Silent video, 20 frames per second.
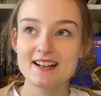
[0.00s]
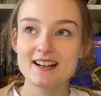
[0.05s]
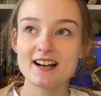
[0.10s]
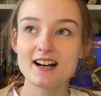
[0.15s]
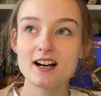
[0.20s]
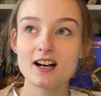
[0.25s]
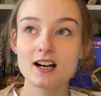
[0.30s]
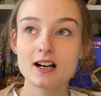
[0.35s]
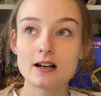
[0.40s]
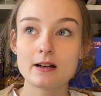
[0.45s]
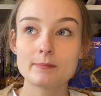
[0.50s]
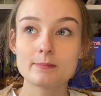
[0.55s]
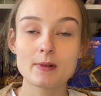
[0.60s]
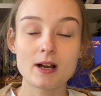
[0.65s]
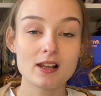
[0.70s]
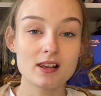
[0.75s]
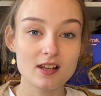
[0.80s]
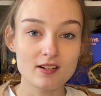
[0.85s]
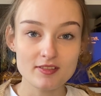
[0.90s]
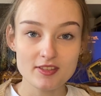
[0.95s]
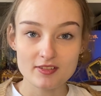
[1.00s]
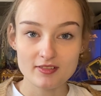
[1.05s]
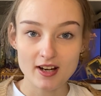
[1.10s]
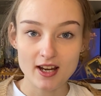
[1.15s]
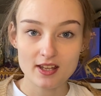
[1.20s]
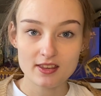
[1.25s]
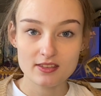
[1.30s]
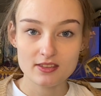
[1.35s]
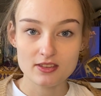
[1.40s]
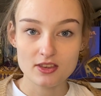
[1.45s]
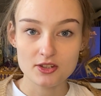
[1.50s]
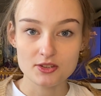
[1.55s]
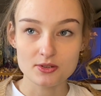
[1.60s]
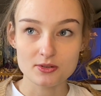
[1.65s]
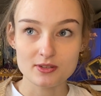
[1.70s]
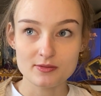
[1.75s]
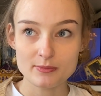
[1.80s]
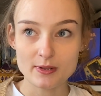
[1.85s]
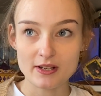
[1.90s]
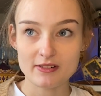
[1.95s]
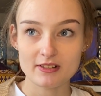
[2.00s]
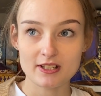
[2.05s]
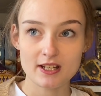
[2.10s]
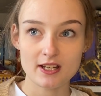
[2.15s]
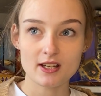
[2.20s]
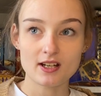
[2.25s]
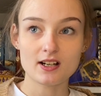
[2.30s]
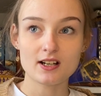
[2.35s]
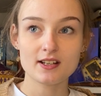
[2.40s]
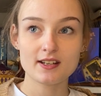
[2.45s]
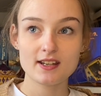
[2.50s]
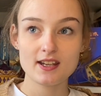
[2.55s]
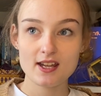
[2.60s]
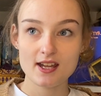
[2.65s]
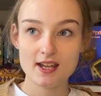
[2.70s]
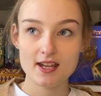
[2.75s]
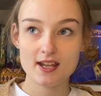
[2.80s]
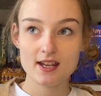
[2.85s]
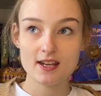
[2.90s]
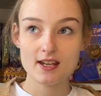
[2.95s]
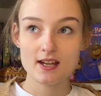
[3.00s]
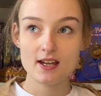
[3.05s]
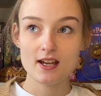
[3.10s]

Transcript: I love The Wrath and the Dawn by Renee Ardier.